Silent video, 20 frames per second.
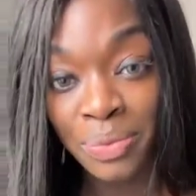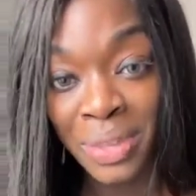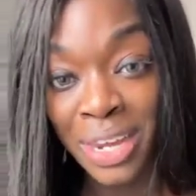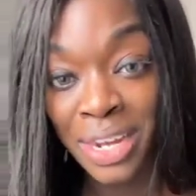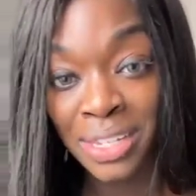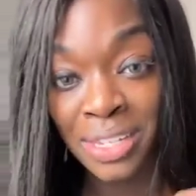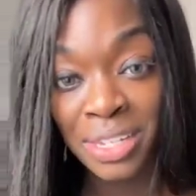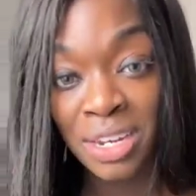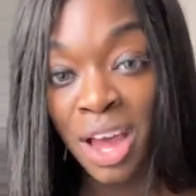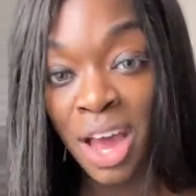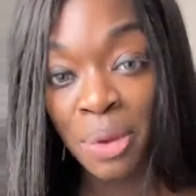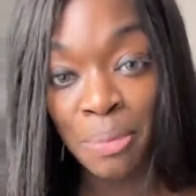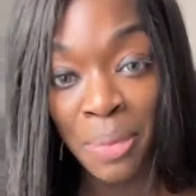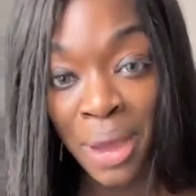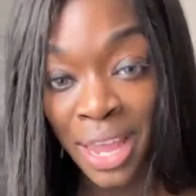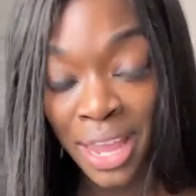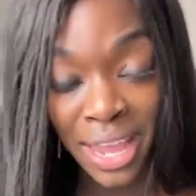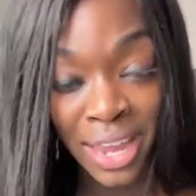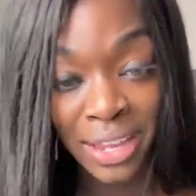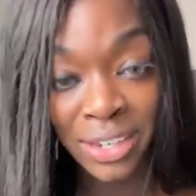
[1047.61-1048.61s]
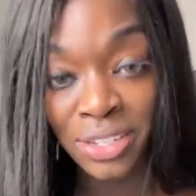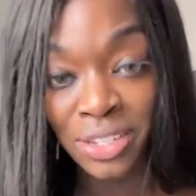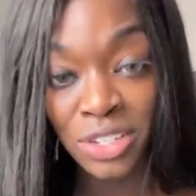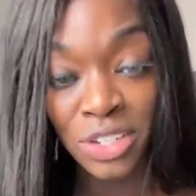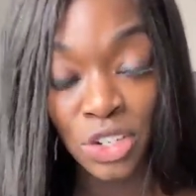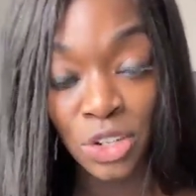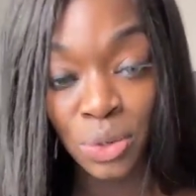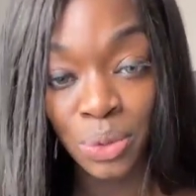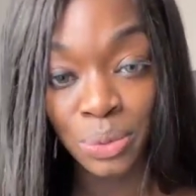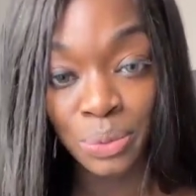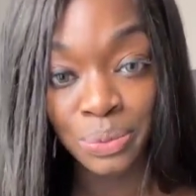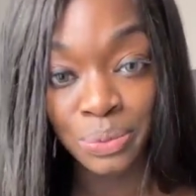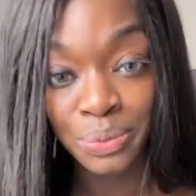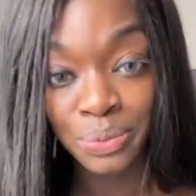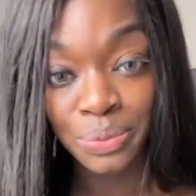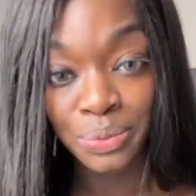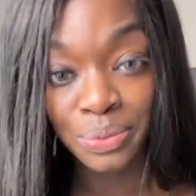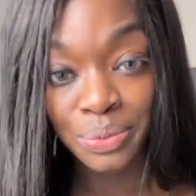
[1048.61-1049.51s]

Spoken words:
that it's not in my hands too.